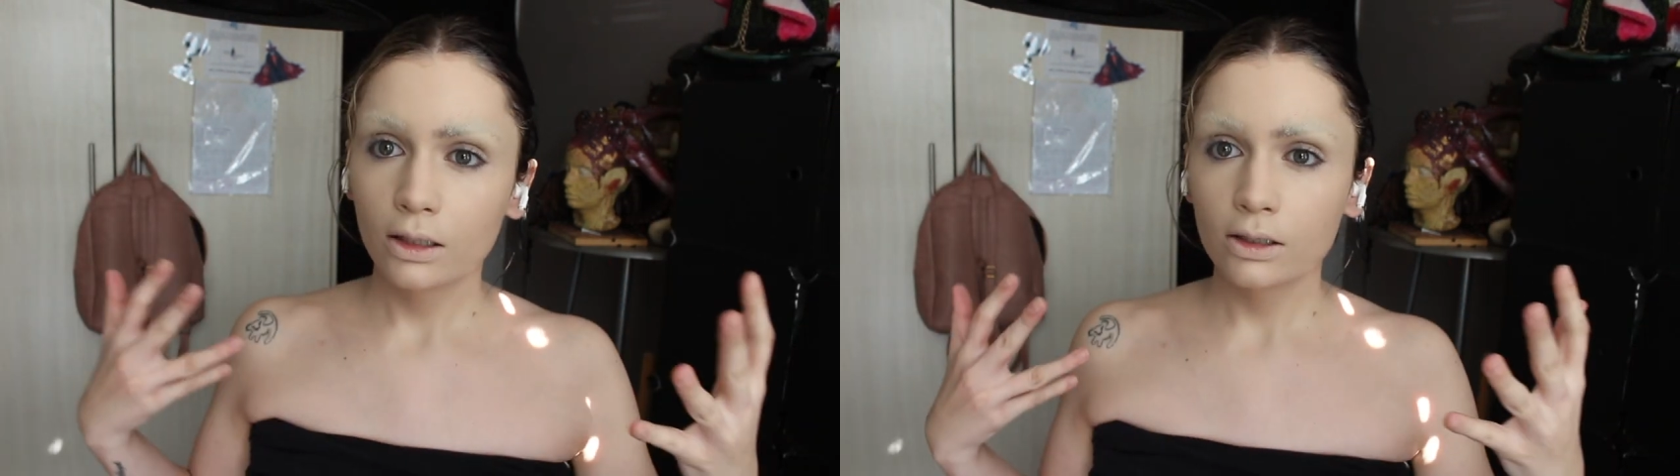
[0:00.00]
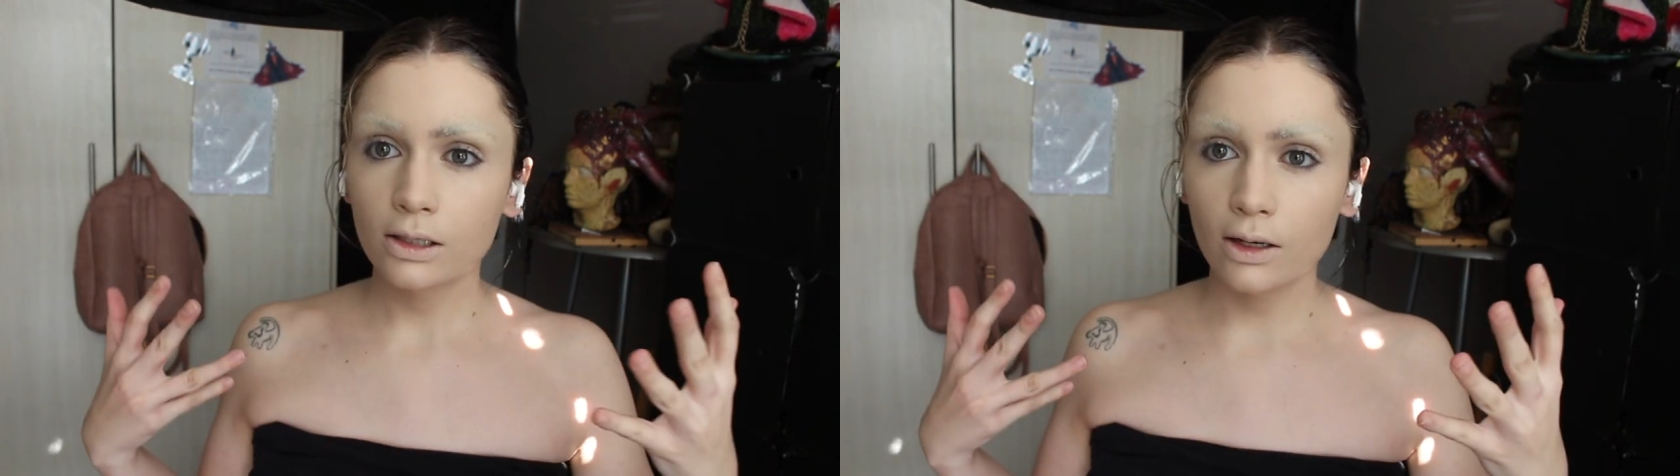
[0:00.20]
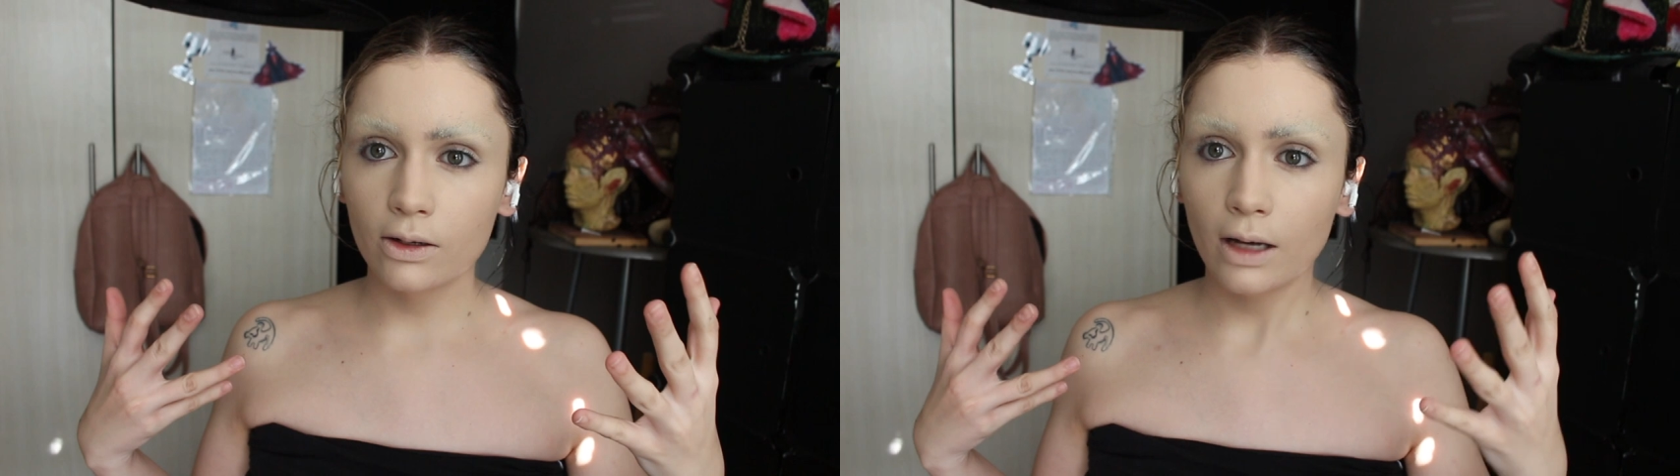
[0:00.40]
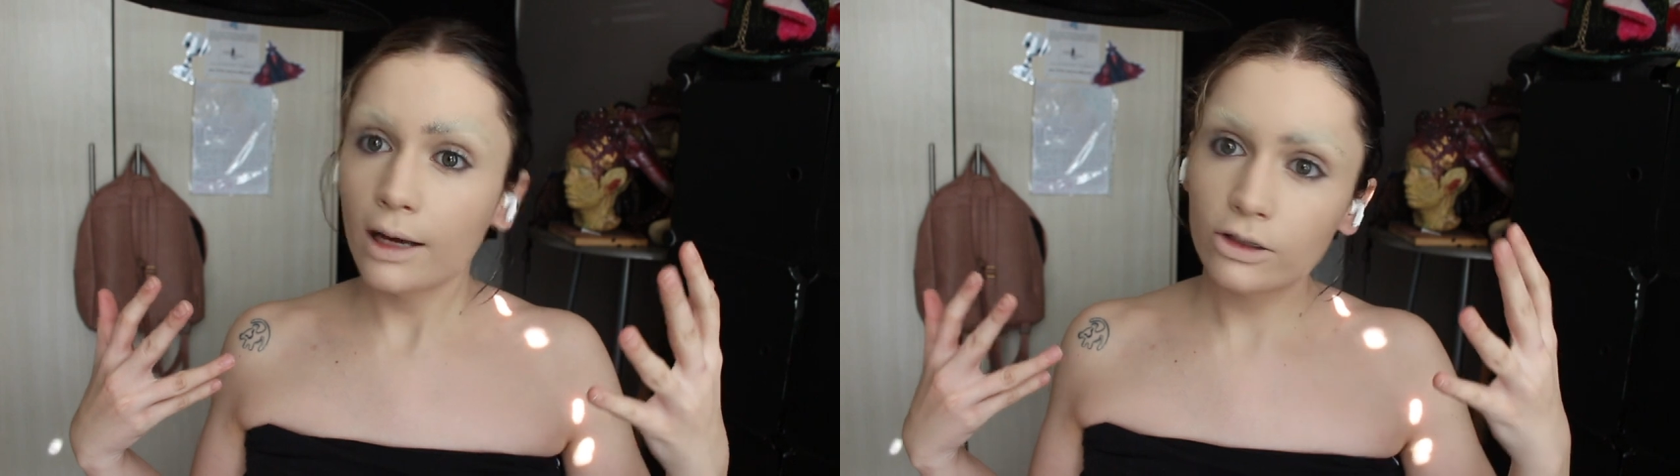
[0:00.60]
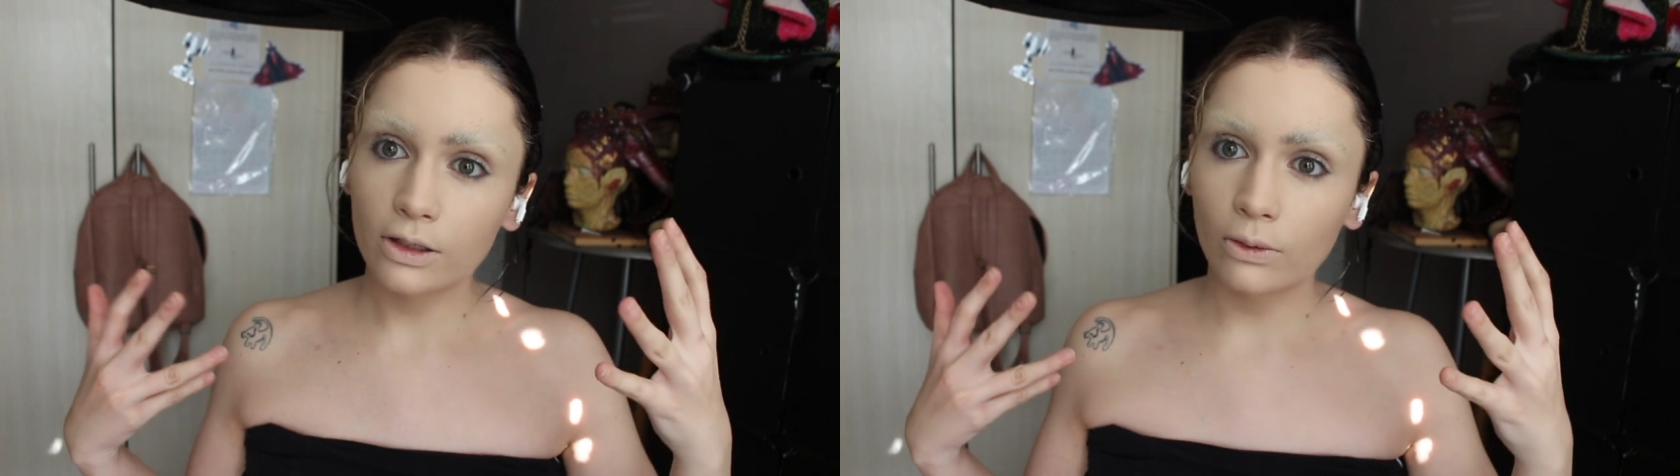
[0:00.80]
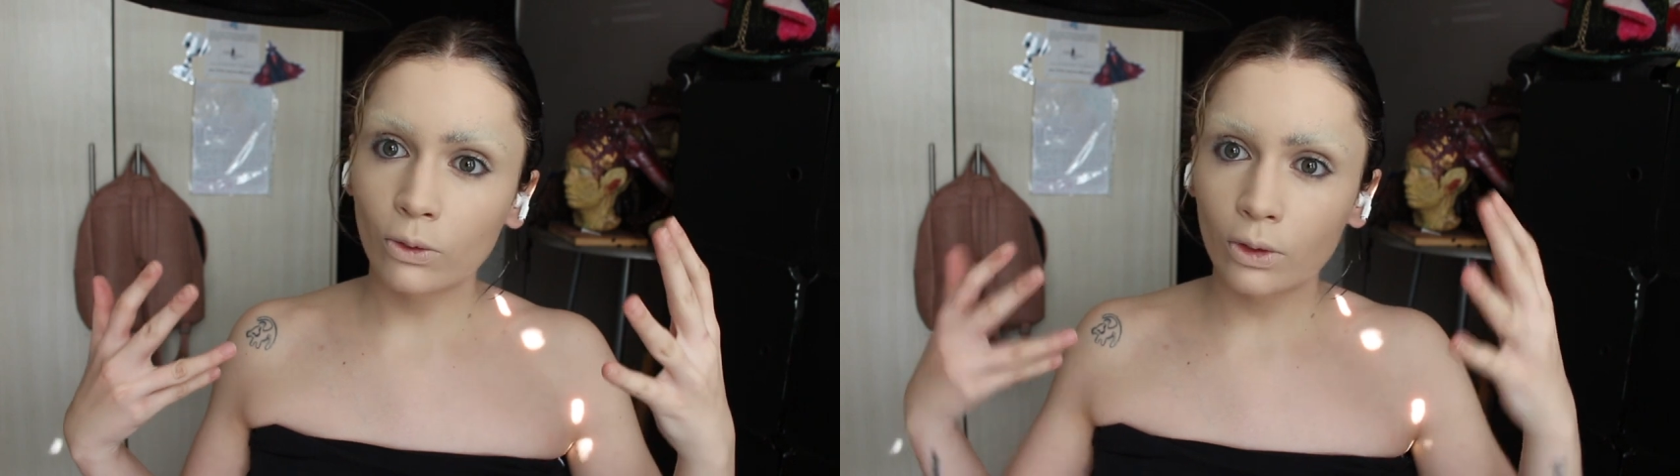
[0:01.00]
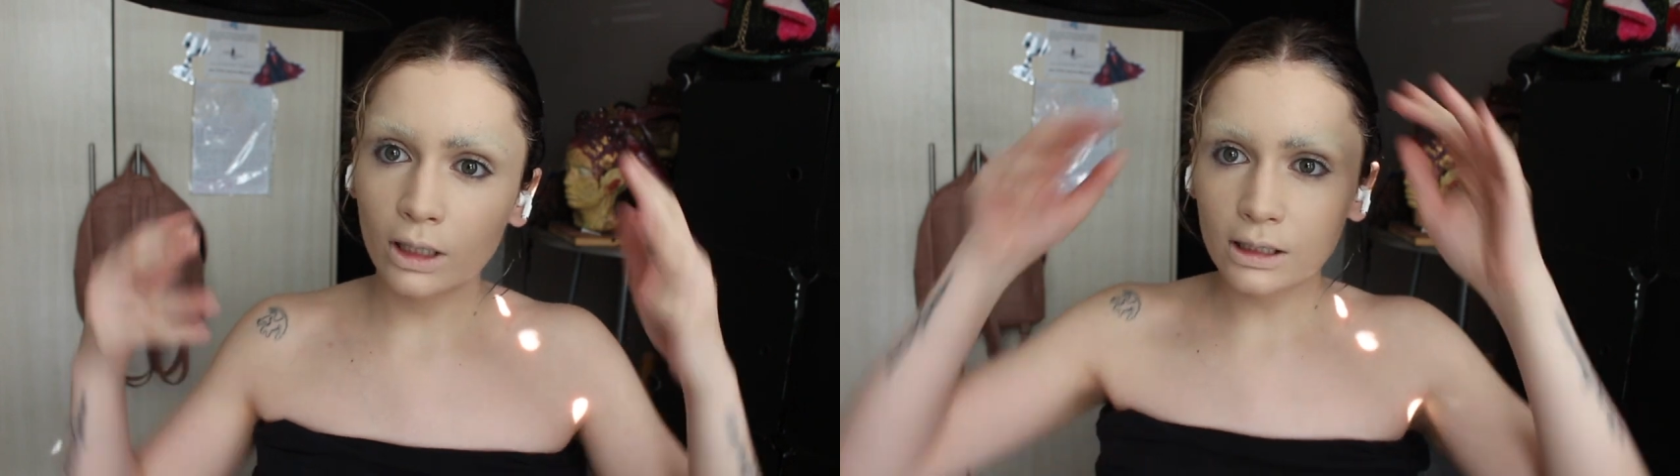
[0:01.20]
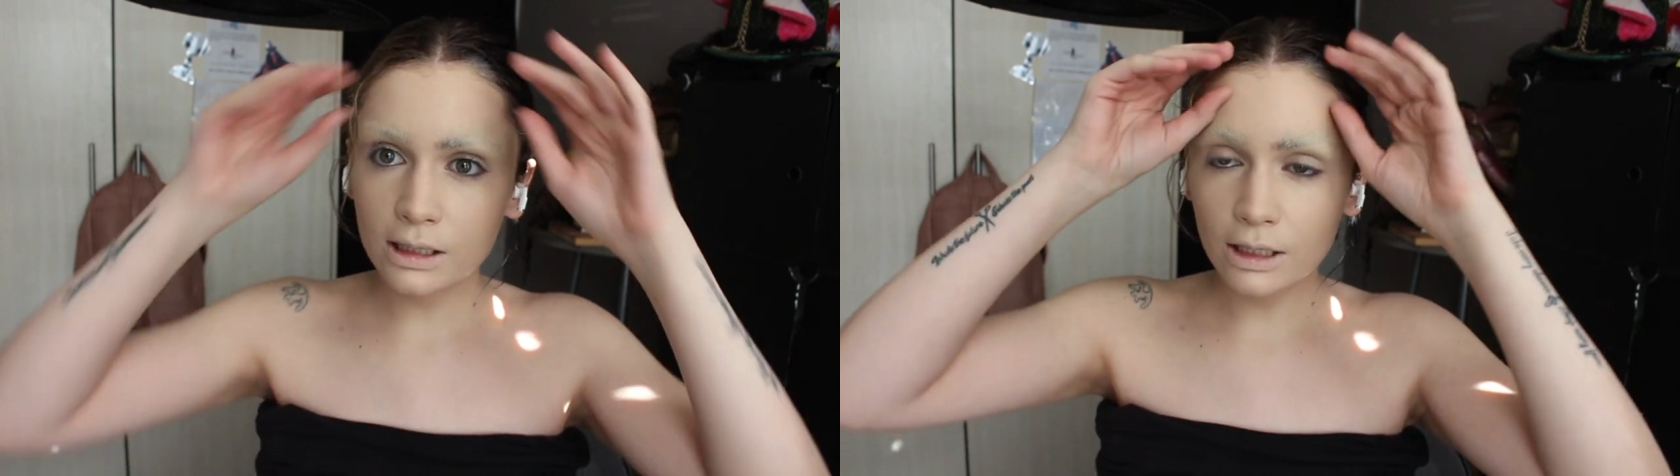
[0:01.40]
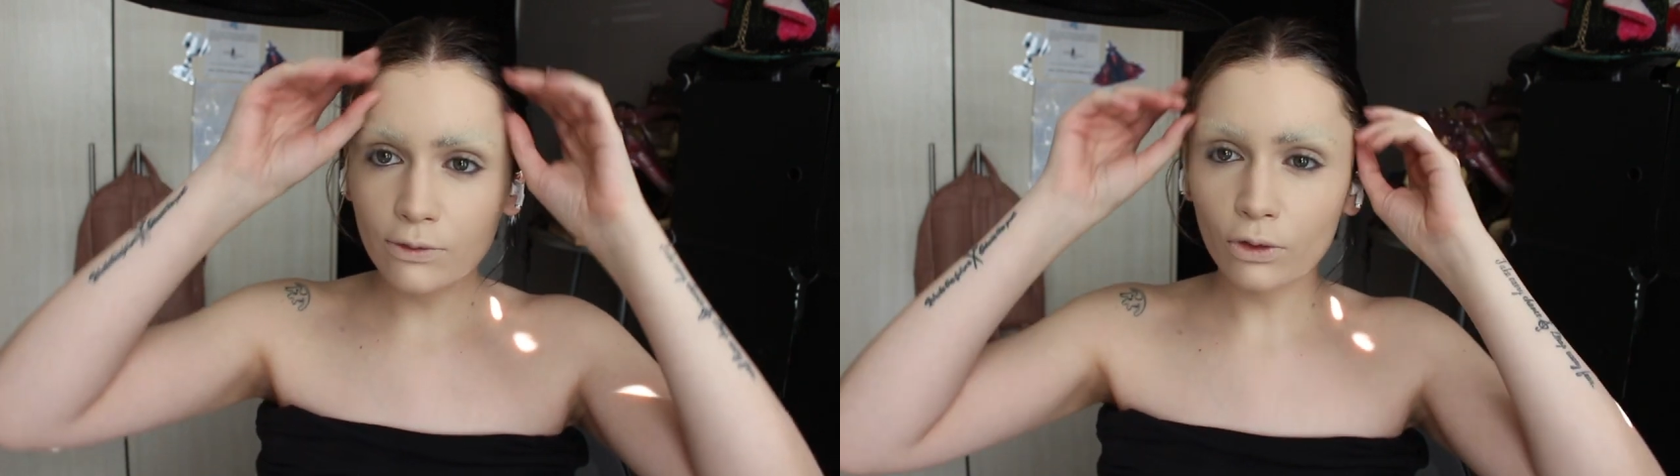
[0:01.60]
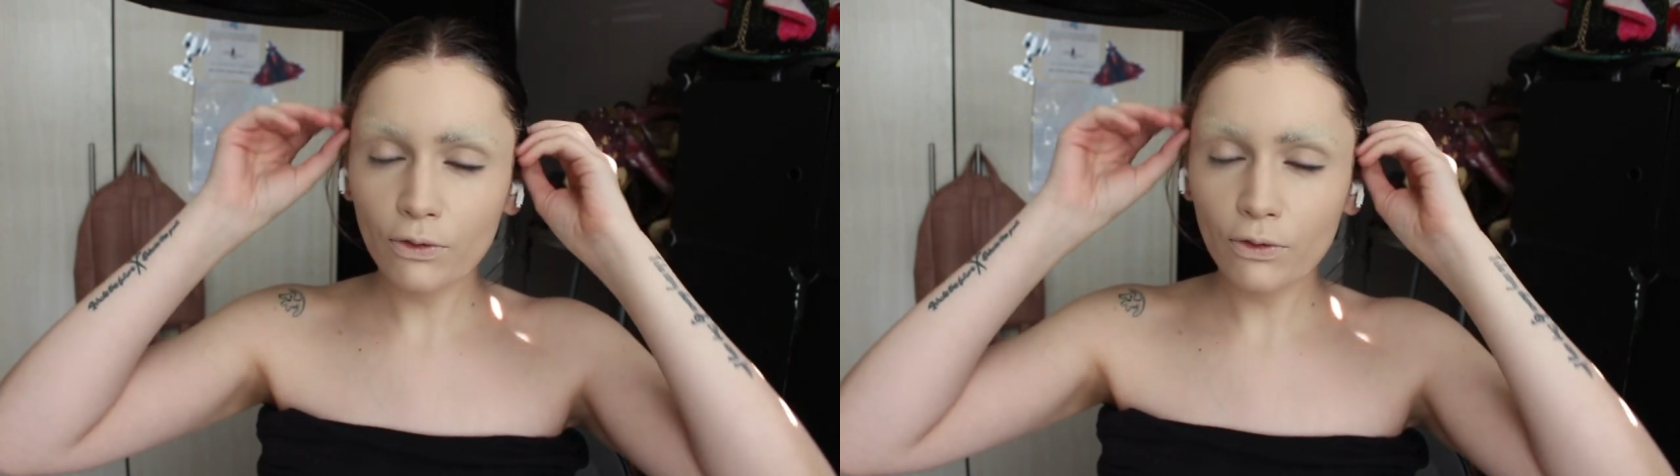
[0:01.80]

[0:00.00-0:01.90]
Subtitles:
So as you all can see for the